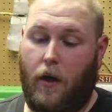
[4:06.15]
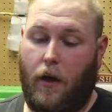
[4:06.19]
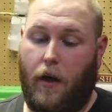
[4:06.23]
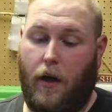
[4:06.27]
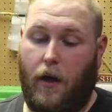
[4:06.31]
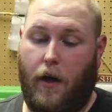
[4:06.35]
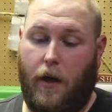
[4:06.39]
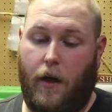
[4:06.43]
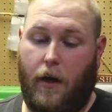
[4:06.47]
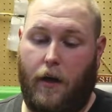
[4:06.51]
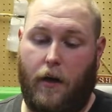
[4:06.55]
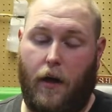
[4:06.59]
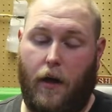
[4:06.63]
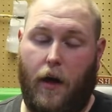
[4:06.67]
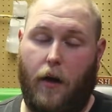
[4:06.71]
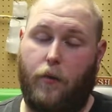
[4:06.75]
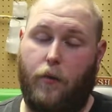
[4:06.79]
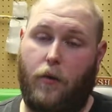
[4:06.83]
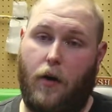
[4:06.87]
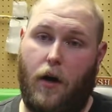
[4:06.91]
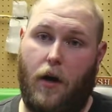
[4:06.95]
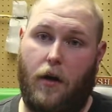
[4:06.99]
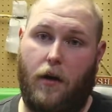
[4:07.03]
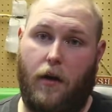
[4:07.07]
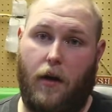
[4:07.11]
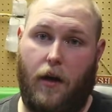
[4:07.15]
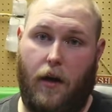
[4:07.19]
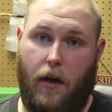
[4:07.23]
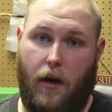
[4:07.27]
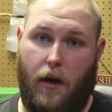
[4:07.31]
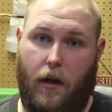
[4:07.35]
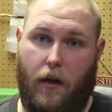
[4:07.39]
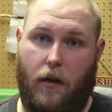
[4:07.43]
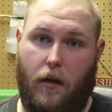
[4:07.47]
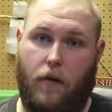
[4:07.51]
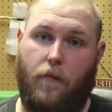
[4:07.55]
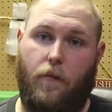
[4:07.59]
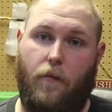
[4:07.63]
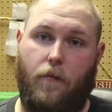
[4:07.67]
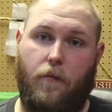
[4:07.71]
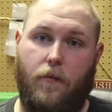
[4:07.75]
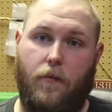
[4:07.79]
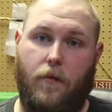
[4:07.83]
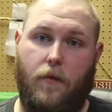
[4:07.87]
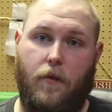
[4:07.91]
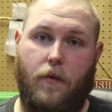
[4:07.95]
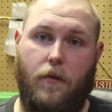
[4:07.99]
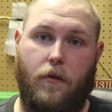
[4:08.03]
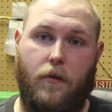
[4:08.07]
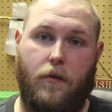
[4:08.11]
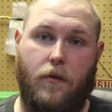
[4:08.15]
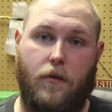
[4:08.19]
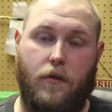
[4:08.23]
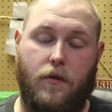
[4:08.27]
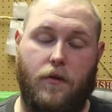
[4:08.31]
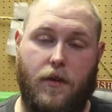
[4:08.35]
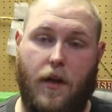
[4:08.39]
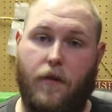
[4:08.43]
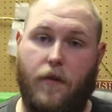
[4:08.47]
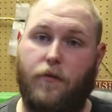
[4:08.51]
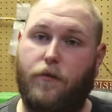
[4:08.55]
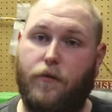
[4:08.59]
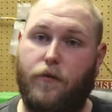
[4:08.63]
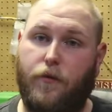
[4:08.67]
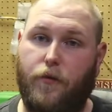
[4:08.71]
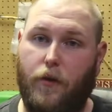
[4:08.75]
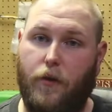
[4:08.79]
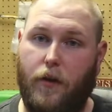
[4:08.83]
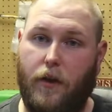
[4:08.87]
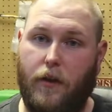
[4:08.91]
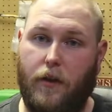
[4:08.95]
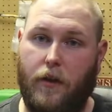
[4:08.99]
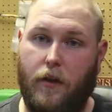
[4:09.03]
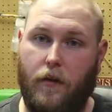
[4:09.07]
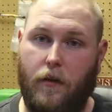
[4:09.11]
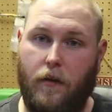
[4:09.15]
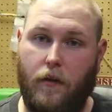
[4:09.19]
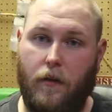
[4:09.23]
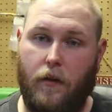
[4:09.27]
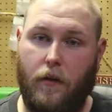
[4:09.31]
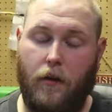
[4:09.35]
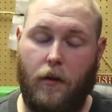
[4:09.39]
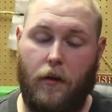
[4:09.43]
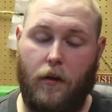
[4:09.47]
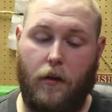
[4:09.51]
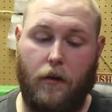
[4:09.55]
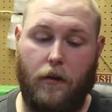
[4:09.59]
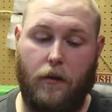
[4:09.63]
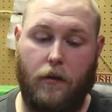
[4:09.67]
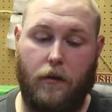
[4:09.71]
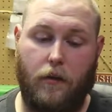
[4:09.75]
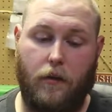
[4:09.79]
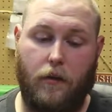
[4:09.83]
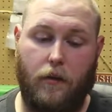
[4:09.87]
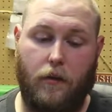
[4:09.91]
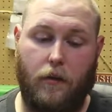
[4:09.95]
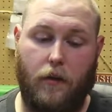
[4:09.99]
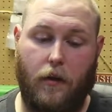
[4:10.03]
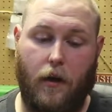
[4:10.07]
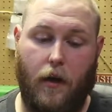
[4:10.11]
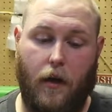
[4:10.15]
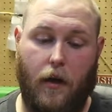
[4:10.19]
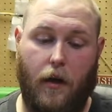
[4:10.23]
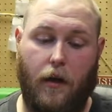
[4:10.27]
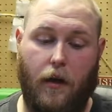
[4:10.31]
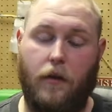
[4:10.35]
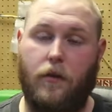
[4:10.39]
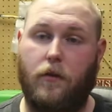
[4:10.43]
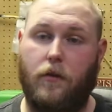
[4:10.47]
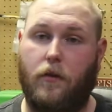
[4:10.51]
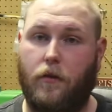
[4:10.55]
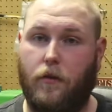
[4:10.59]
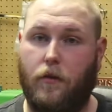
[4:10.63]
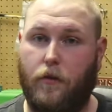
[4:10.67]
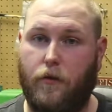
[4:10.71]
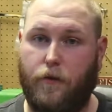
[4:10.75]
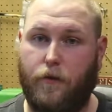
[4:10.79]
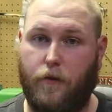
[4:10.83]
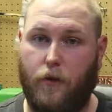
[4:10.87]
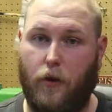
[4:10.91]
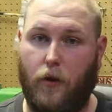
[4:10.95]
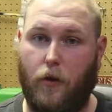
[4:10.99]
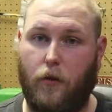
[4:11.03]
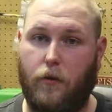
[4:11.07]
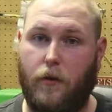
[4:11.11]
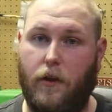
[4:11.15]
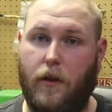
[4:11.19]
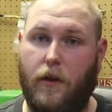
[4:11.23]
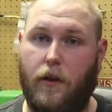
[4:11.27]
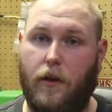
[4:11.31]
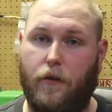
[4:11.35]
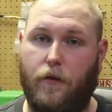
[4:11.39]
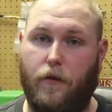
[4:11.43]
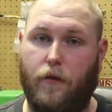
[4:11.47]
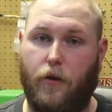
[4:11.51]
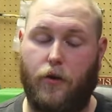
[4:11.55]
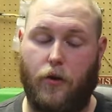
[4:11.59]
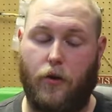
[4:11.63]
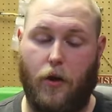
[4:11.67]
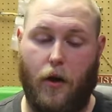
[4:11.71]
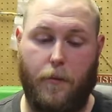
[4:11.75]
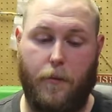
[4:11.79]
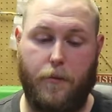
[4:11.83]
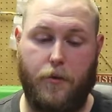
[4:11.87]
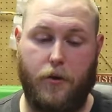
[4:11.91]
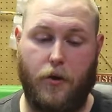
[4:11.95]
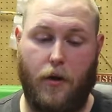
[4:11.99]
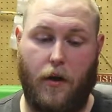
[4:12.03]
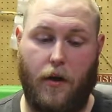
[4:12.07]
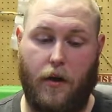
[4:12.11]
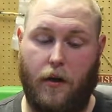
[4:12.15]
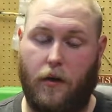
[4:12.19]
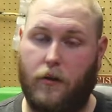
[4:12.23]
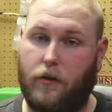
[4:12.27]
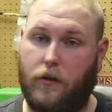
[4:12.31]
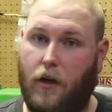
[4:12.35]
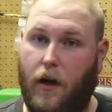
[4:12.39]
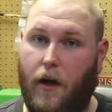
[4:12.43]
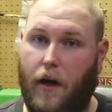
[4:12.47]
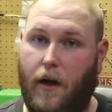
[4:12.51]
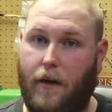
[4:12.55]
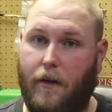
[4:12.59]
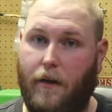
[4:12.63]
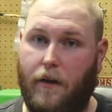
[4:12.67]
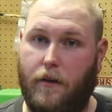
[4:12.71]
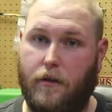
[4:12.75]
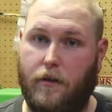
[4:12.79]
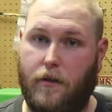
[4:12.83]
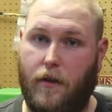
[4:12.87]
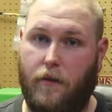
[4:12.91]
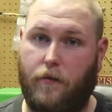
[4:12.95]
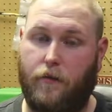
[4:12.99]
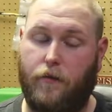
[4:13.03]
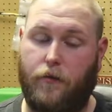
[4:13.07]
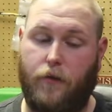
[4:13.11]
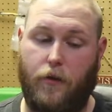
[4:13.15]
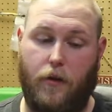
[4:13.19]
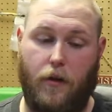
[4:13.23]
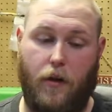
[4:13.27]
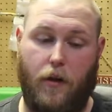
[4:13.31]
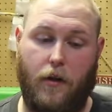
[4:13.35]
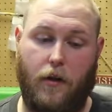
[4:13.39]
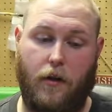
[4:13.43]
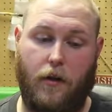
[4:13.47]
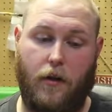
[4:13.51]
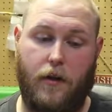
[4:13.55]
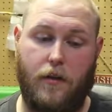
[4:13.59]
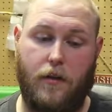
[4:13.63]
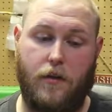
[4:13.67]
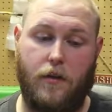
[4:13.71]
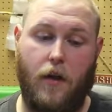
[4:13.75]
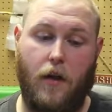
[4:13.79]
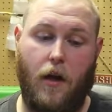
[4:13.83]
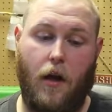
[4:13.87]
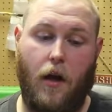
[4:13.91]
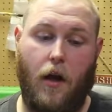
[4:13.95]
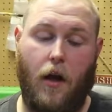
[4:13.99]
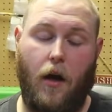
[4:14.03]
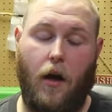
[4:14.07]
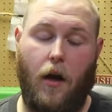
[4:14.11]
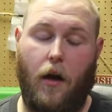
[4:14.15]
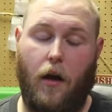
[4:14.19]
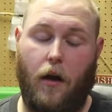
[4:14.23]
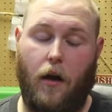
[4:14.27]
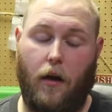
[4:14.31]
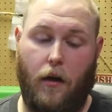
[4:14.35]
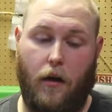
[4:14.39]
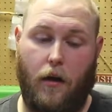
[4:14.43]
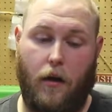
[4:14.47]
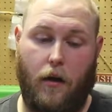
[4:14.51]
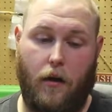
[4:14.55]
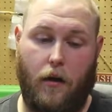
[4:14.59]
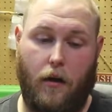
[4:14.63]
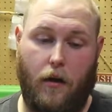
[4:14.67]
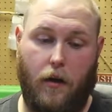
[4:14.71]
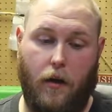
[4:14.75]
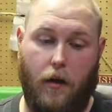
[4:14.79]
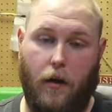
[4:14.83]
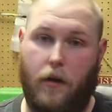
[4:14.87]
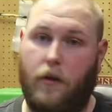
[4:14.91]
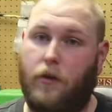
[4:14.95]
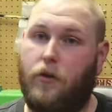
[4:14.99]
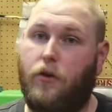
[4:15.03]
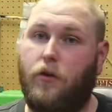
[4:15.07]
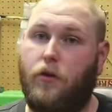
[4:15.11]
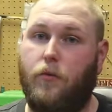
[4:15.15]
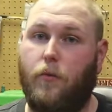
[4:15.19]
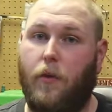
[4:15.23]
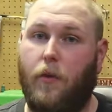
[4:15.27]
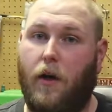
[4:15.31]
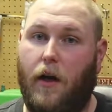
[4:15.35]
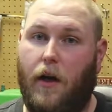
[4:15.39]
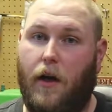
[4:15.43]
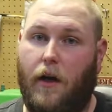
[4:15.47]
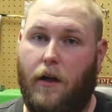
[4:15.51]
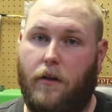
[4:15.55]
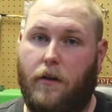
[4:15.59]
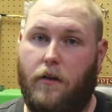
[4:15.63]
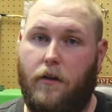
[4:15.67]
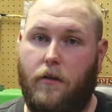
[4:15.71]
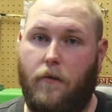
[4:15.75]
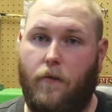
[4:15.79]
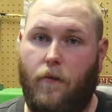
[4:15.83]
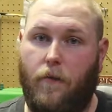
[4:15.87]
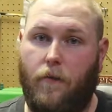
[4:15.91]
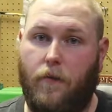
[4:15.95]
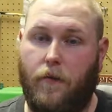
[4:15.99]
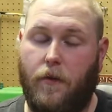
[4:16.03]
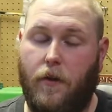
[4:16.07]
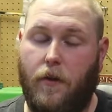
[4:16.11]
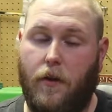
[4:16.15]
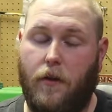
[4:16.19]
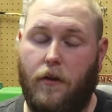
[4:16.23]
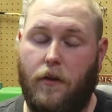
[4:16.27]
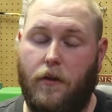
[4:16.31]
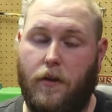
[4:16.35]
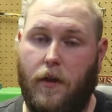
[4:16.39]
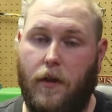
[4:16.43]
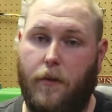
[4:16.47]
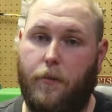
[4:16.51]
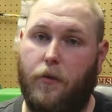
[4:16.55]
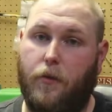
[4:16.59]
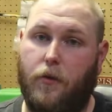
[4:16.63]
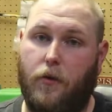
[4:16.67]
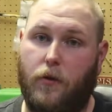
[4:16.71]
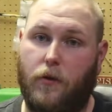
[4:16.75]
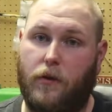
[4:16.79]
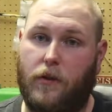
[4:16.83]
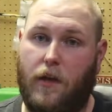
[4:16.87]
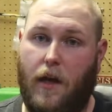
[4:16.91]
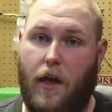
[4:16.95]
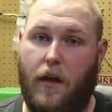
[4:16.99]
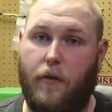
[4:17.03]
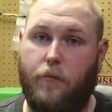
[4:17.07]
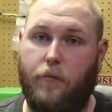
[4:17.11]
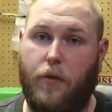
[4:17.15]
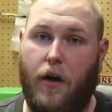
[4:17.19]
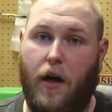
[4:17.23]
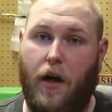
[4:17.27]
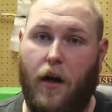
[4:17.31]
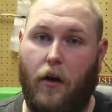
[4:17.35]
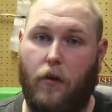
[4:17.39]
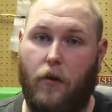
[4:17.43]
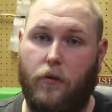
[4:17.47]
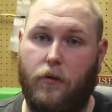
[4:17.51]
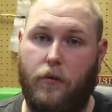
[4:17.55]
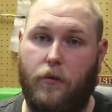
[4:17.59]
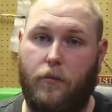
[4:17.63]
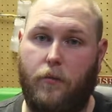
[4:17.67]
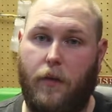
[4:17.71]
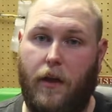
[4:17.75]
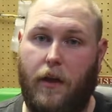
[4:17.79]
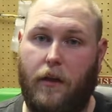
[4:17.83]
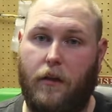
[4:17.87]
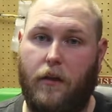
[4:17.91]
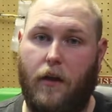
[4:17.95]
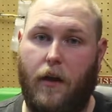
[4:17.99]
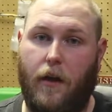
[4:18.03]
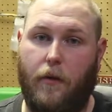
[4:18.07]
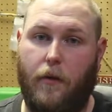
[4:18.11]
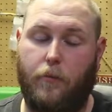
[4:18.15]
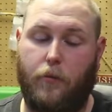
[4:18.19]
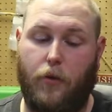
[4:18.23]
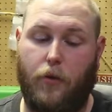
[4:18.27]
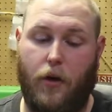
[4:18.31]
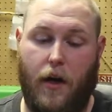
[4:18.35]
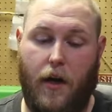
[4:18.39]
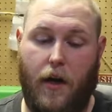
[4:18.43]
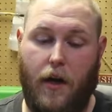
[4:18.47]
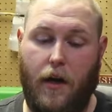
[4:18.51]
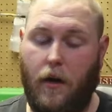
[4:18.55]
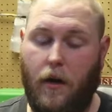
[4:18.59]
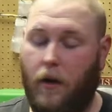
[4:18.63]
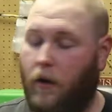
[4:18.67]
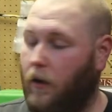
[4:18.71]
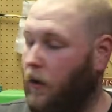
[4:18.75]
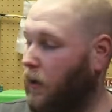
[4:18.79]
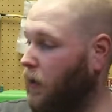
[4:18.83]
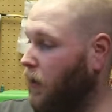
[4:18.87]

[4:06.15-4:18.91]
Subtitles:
And I run a 7-foot fluoro leader for drop shot. I'll tie a 7-foot onto this onto my typical 10-pound mainline braid,